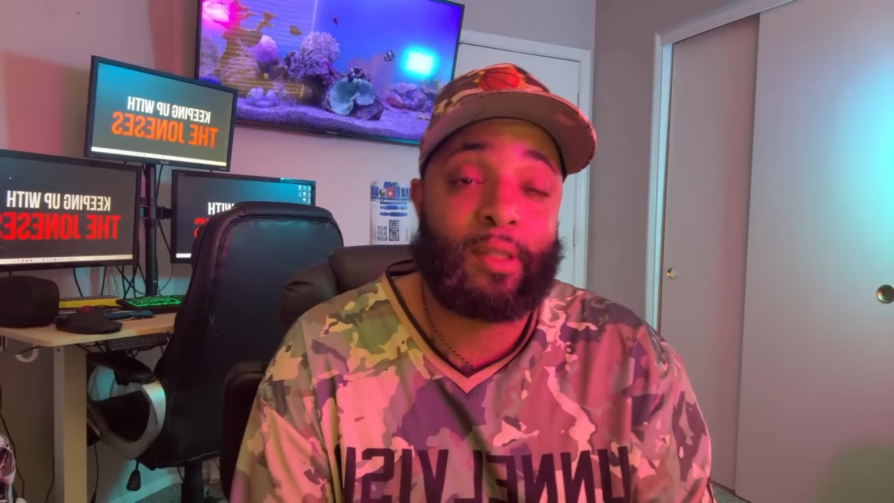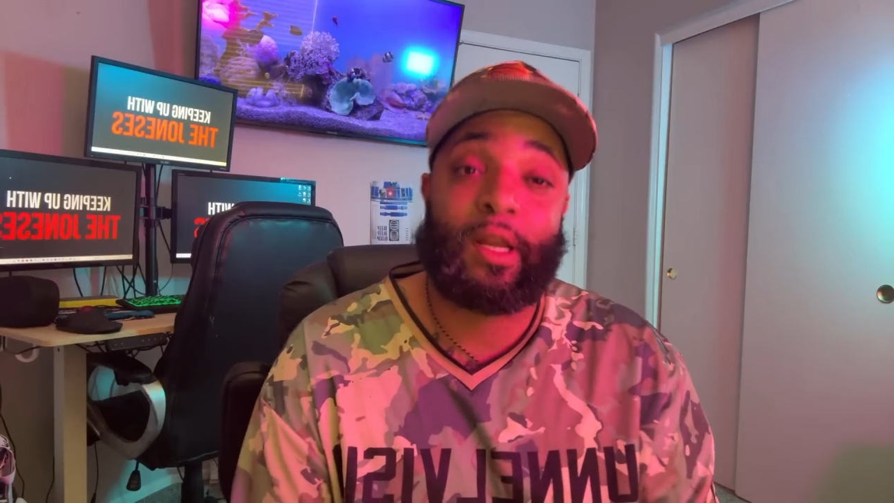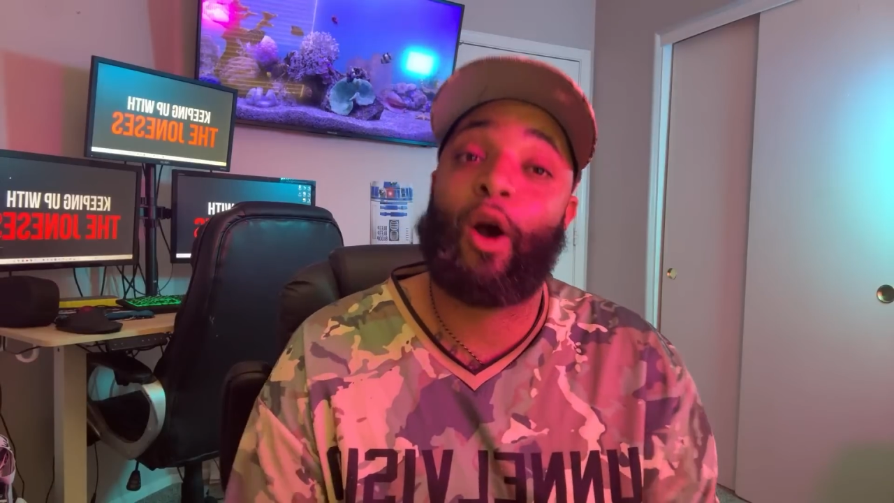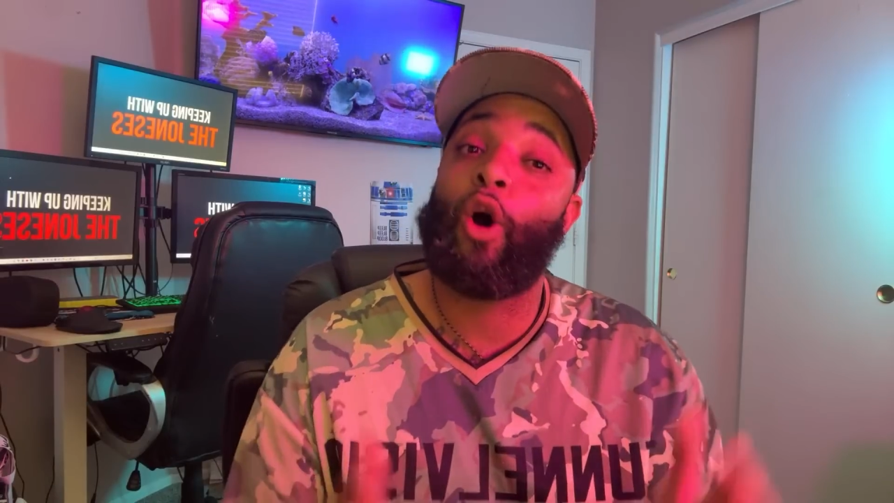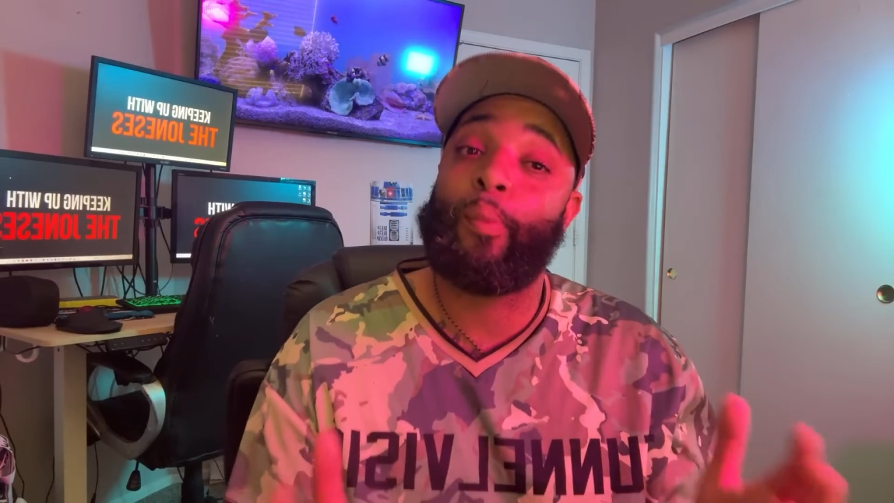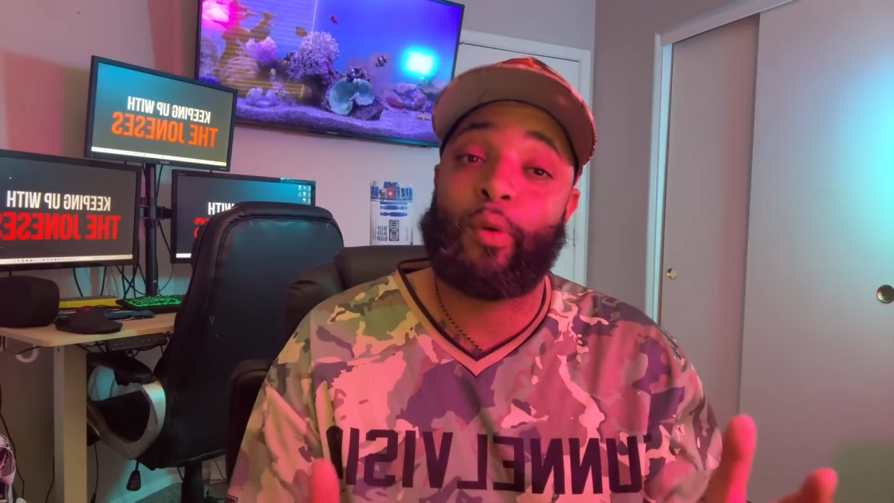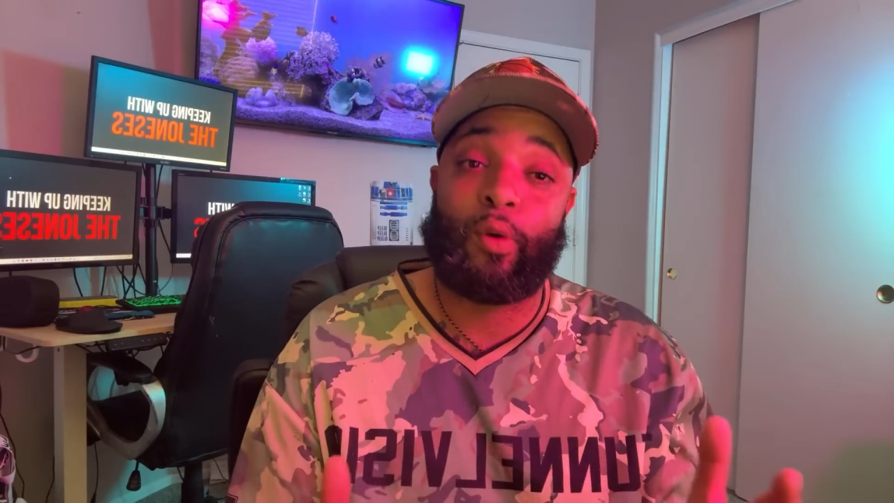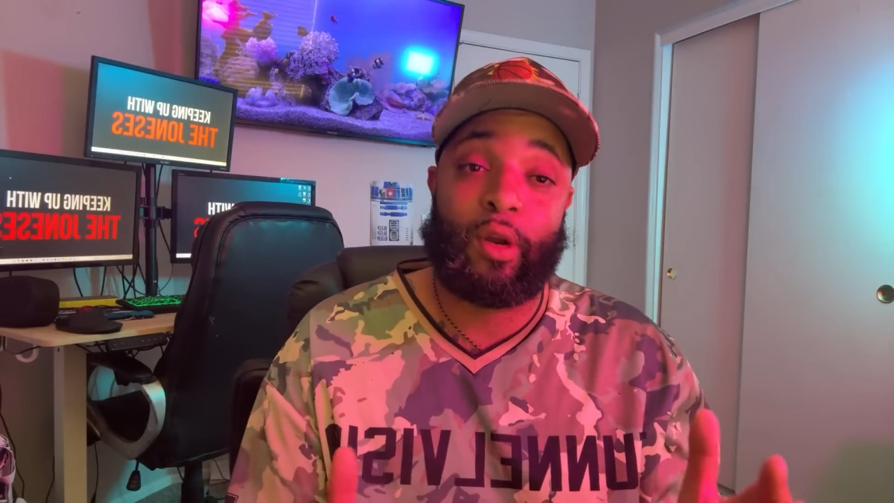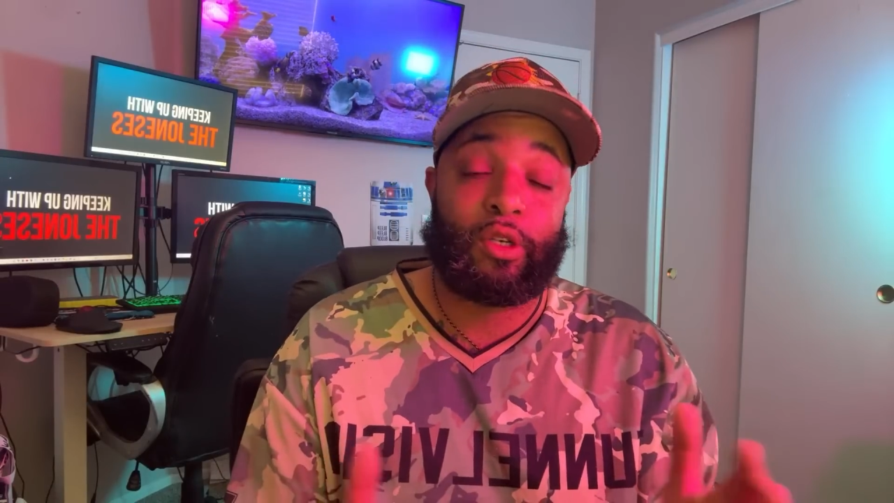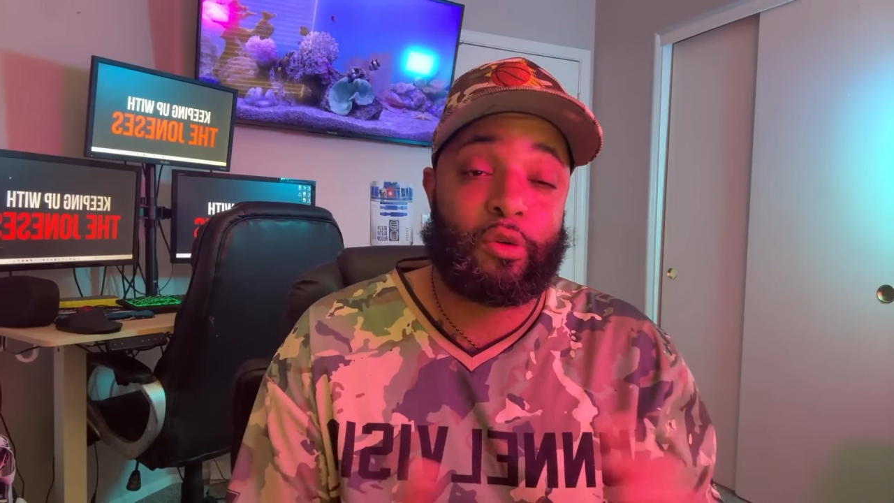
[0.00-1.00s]
I hope you
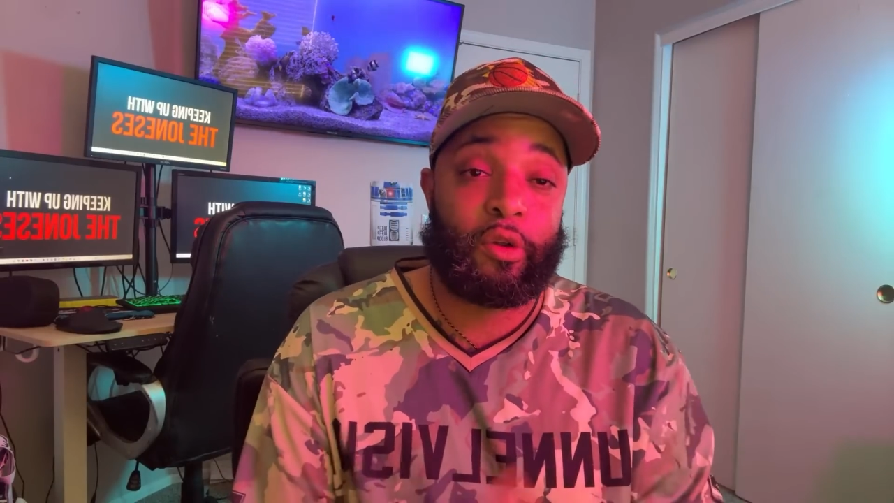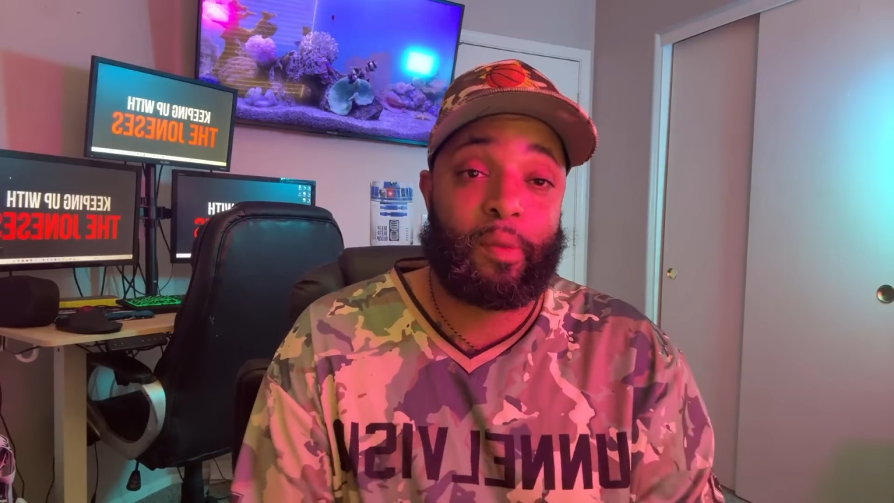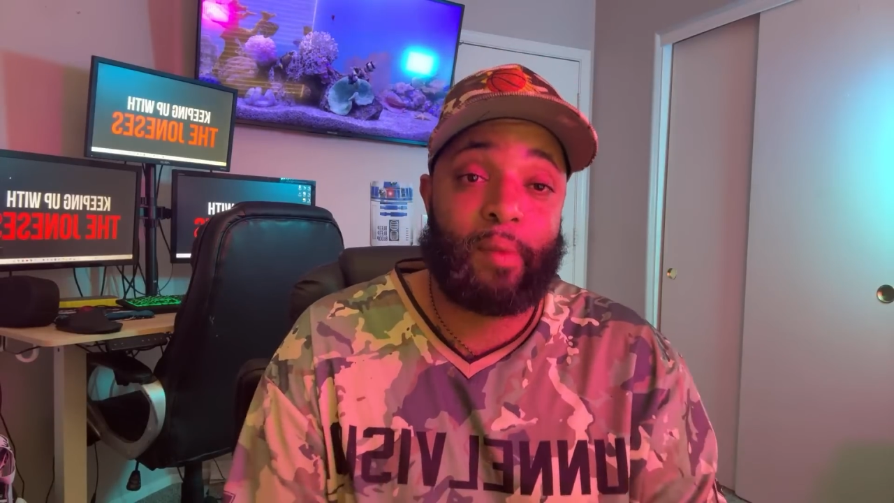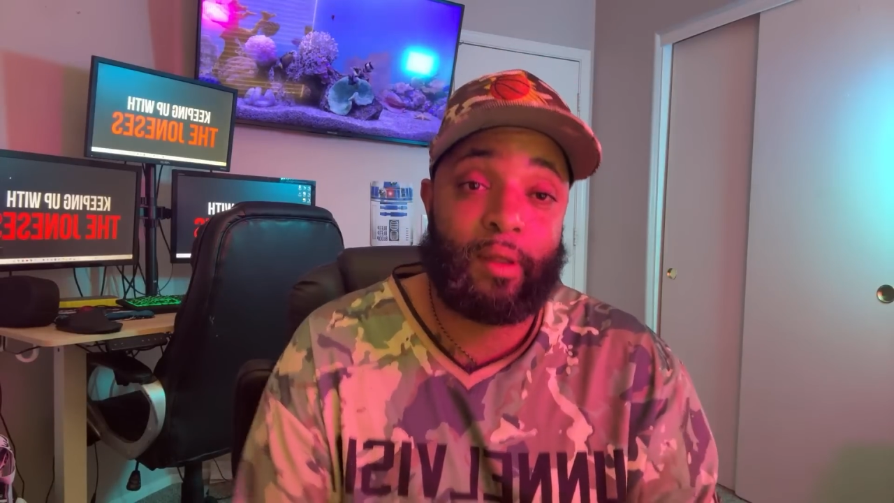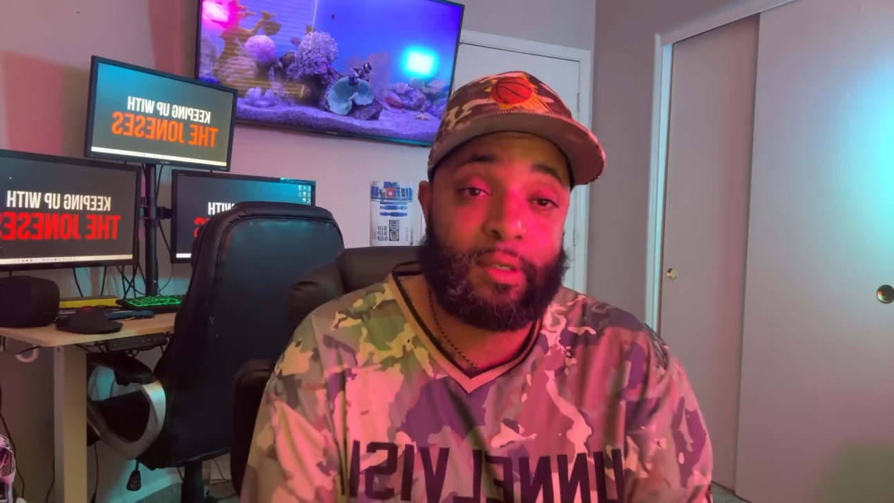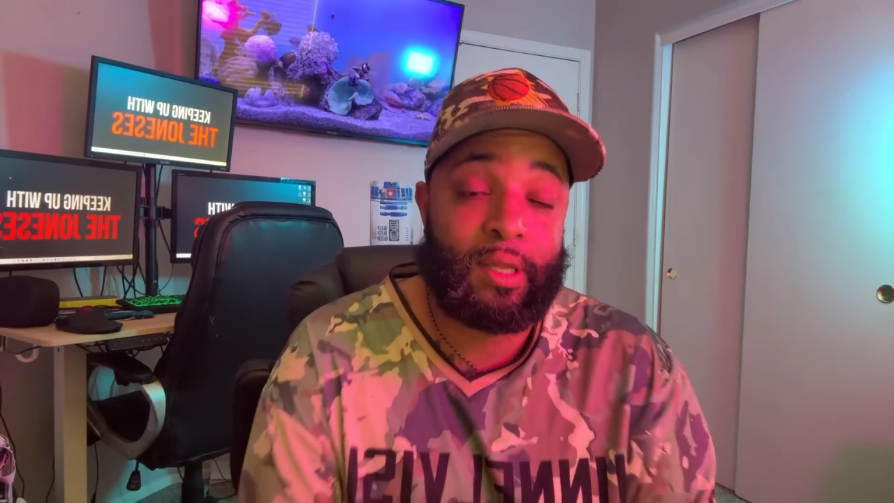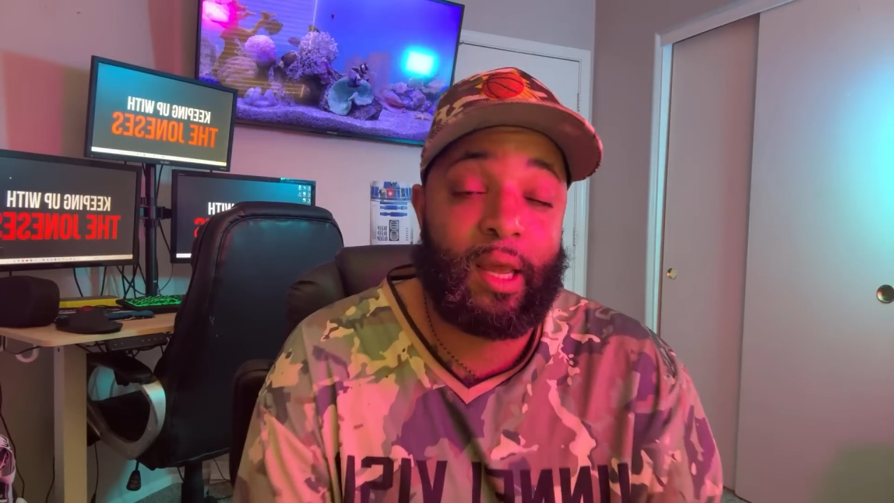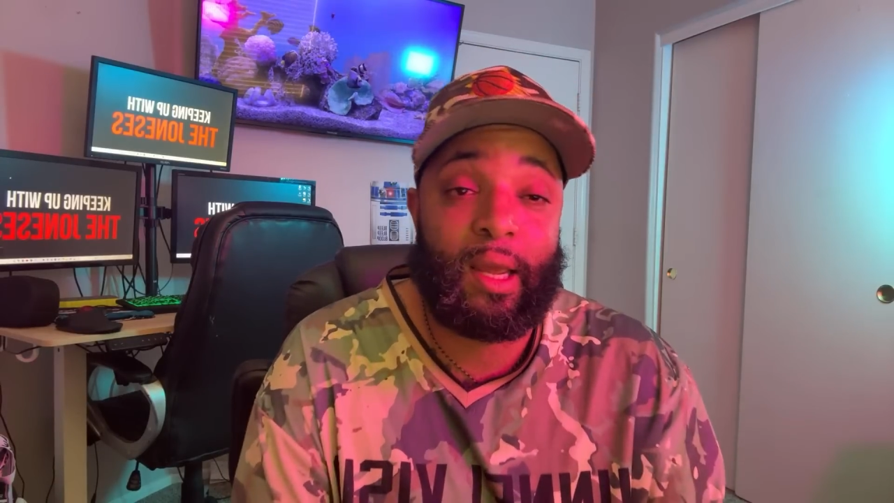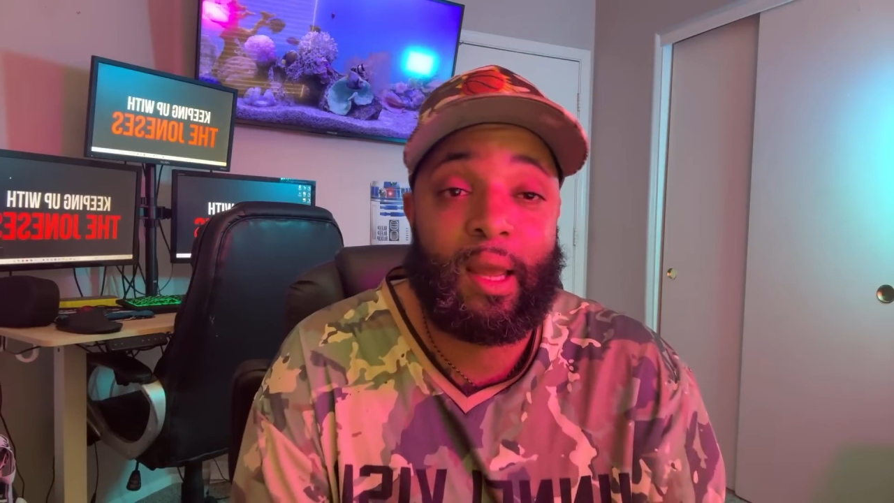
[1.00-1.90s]
enjoying your Mother's Day.